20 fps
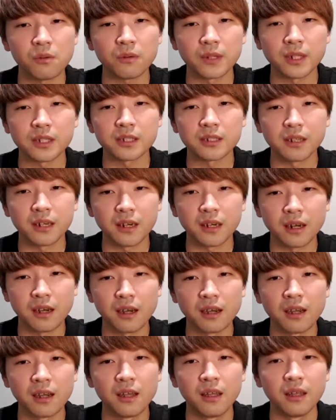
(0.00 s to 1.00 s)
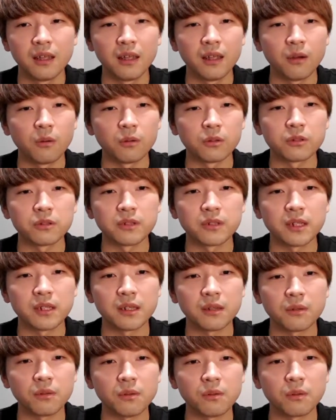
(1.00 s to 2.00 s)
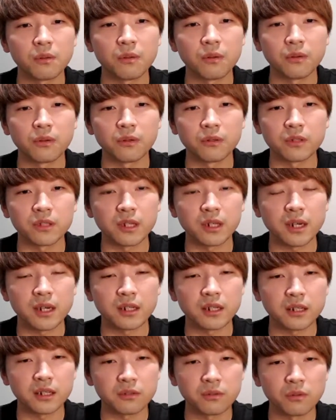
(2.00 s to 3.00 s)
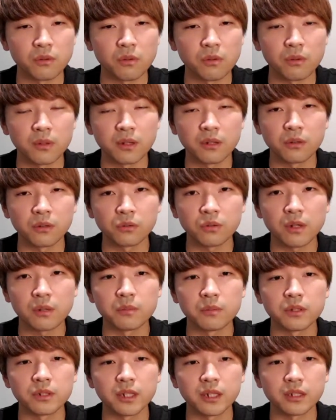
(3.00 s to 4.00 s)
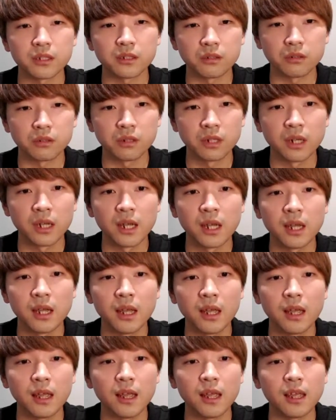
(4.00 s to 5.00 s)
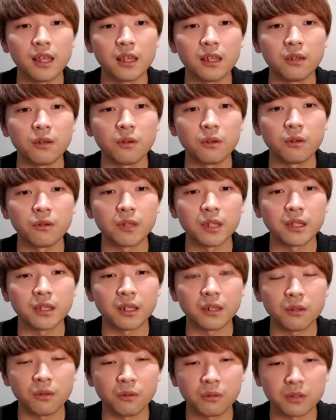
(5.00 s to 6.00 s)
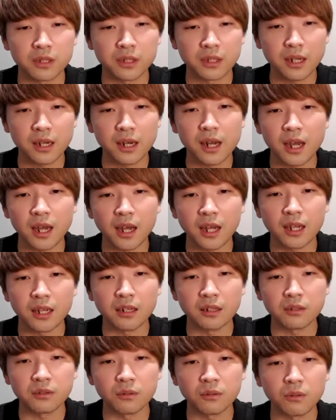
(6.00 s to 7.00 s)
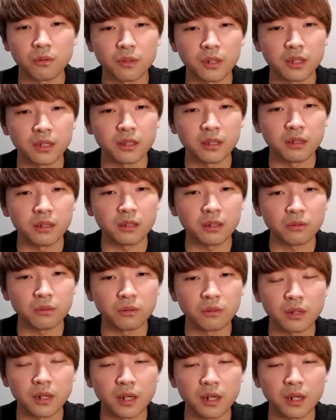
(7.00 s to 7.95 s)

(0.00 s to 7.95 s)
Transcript: revise the browser application while developing it with maintainability in mind, so they had to make a lot of compromises.